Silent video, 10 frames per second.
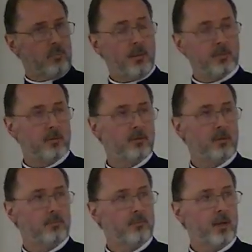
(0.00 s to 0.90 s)

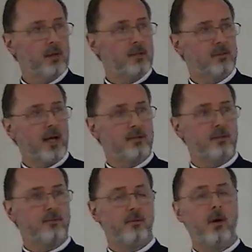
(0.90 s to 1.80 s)
Absolutely. That's, that's
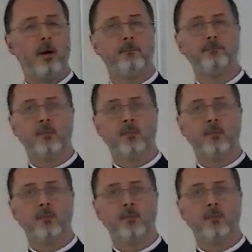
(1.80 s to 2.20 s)
the fall.